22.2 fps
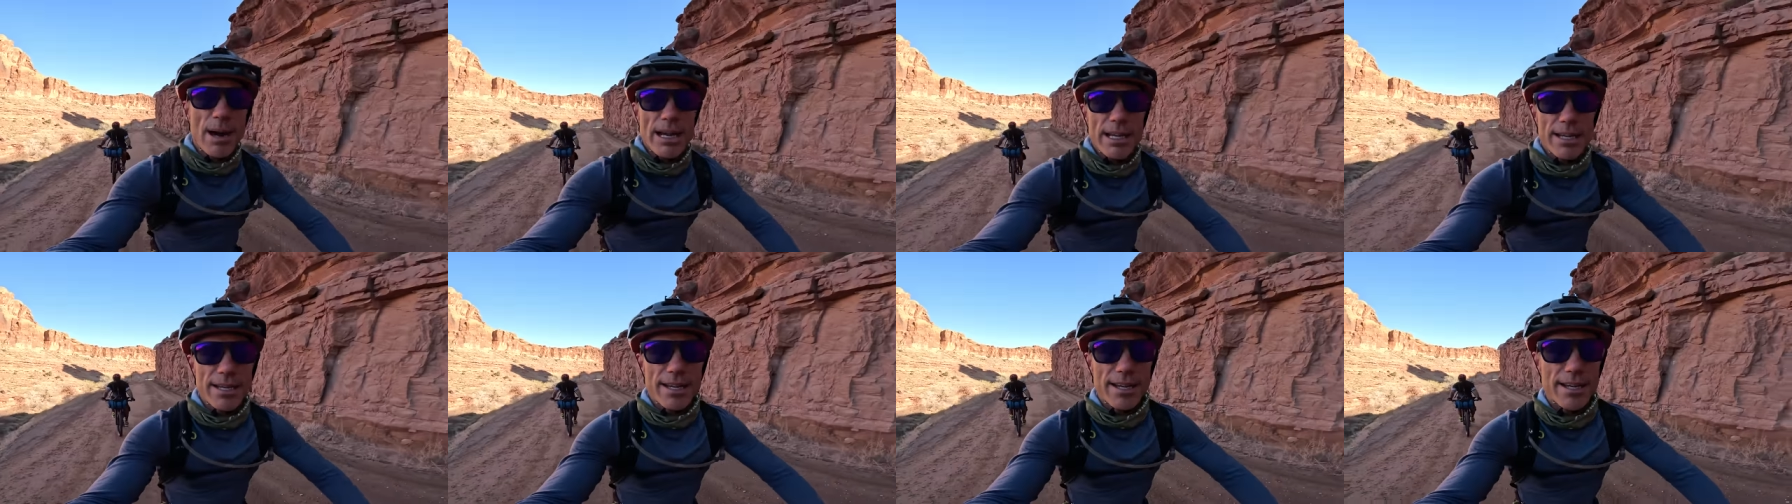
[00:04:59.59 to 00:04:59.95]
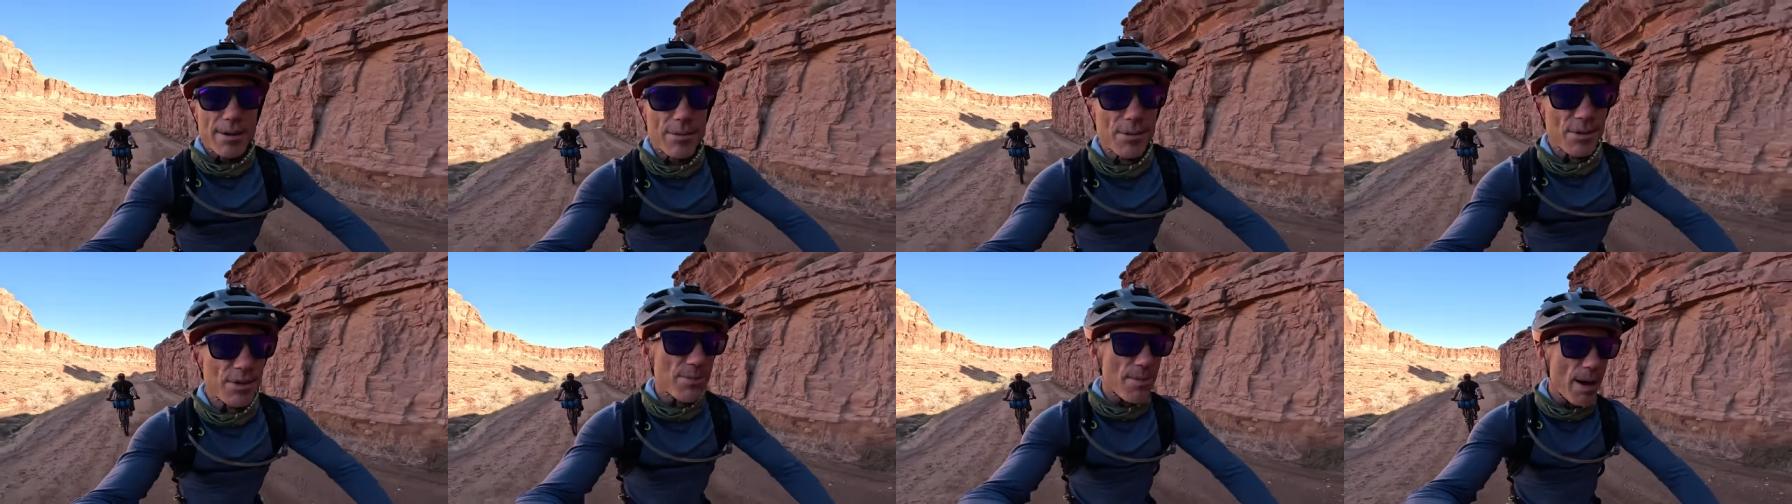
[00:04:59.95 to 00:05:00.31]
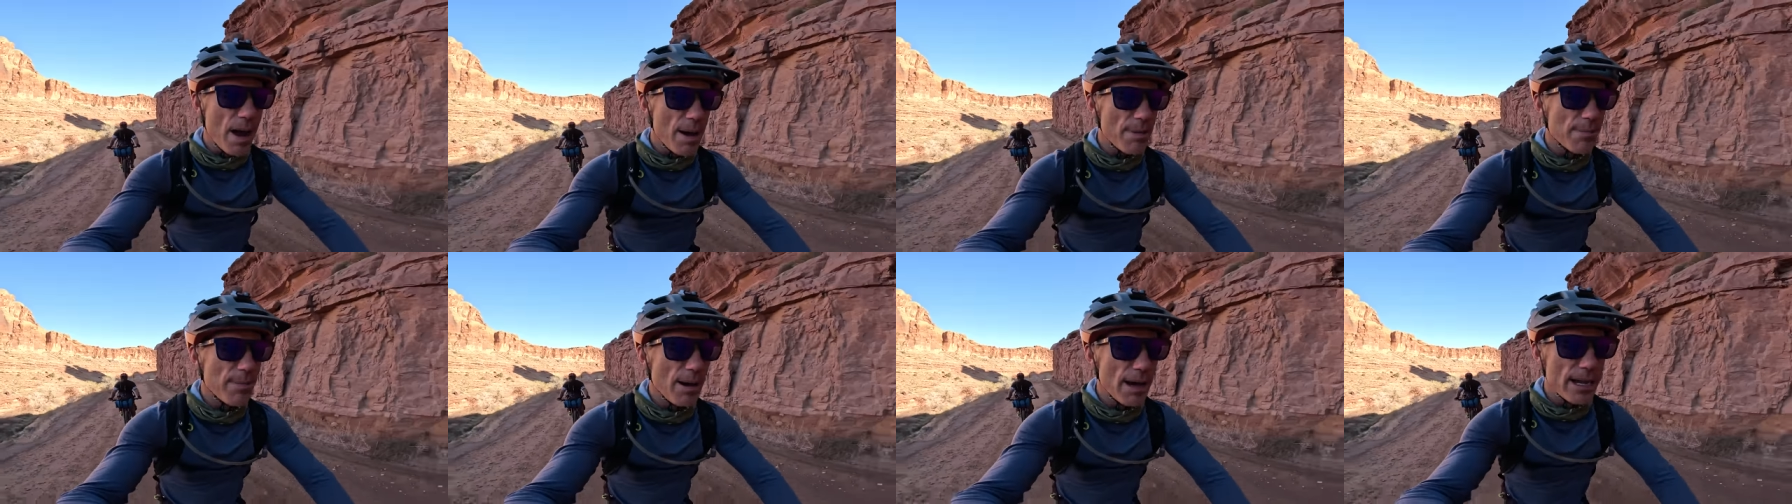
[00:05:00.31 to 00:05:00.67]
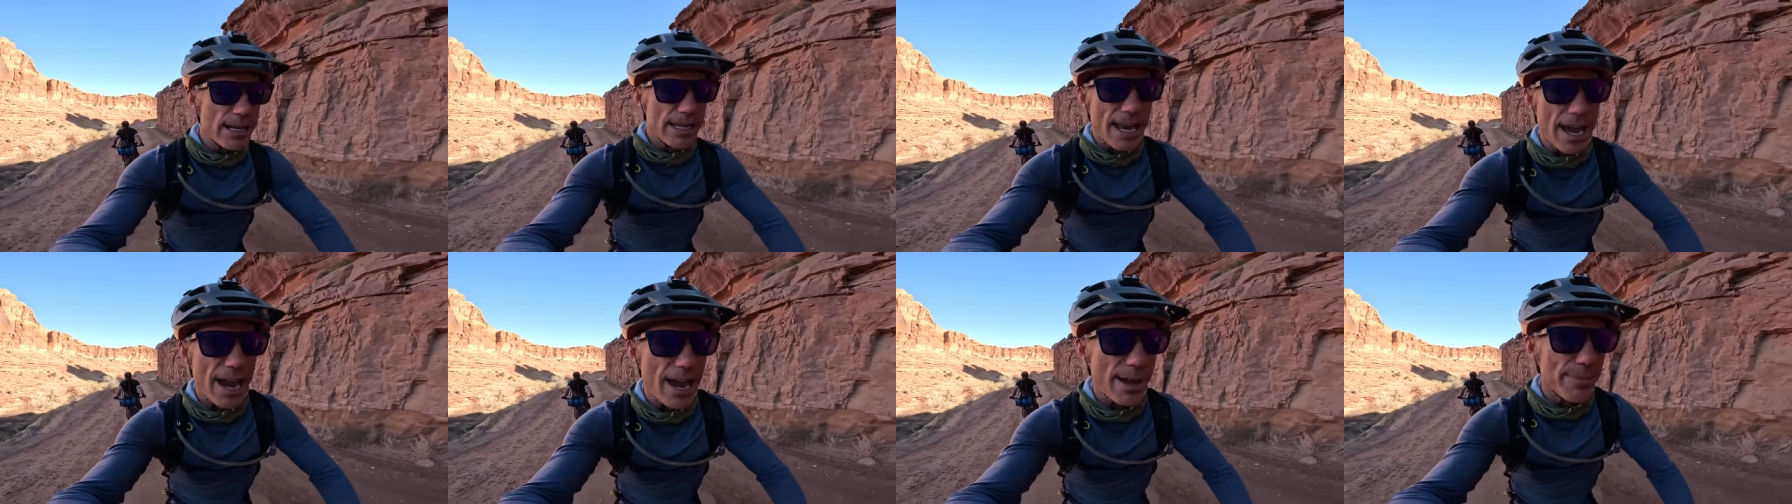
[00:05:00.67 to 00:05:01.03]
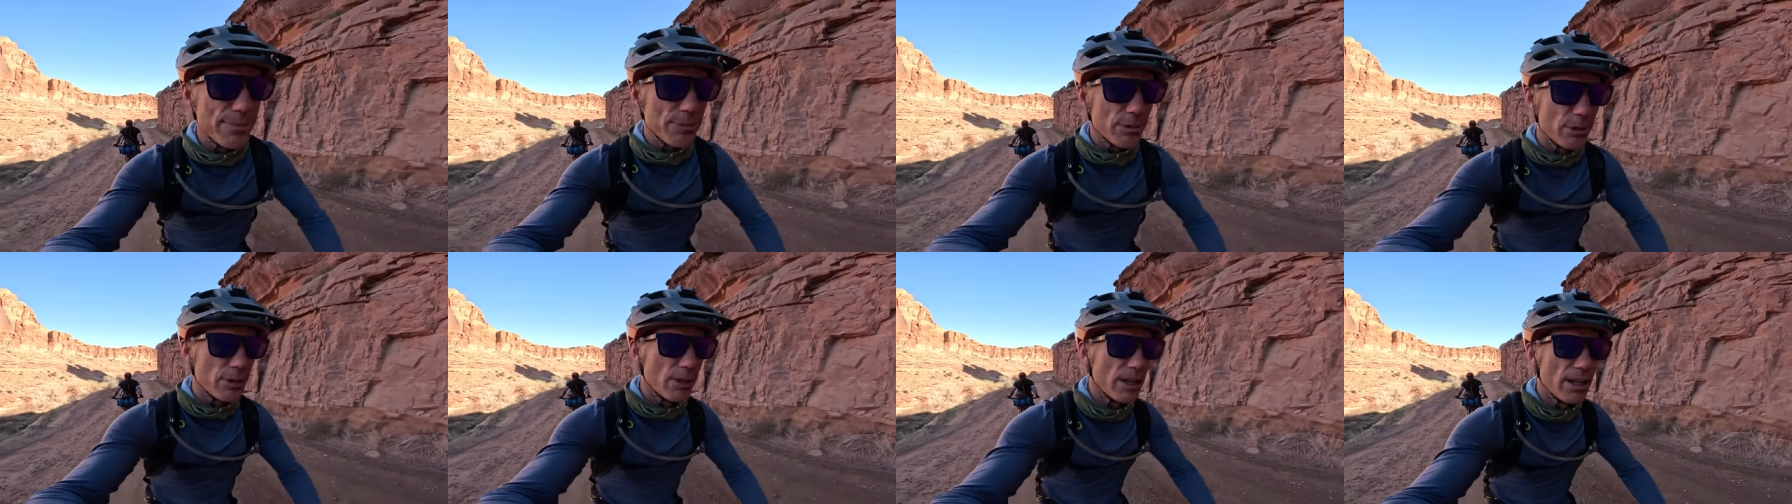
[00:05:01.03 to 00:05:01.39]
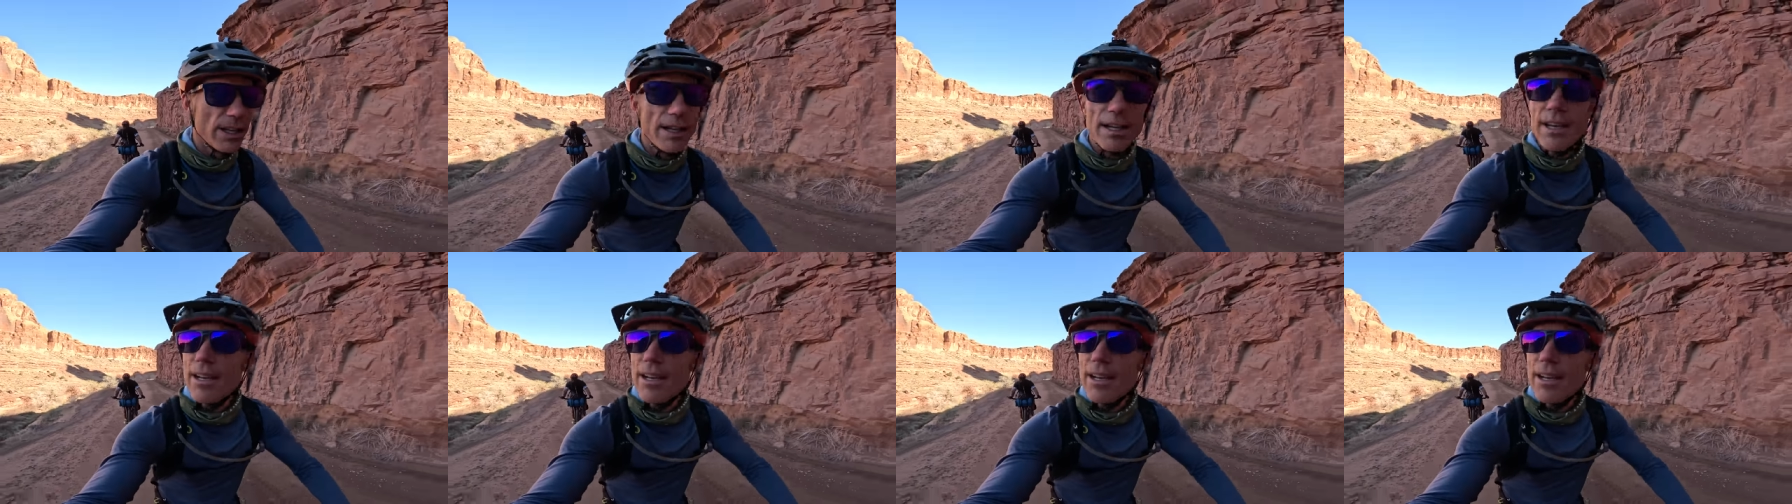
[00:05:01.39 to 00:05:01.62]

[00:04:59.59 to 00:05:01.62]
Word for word: bike. It was the mountain bike capital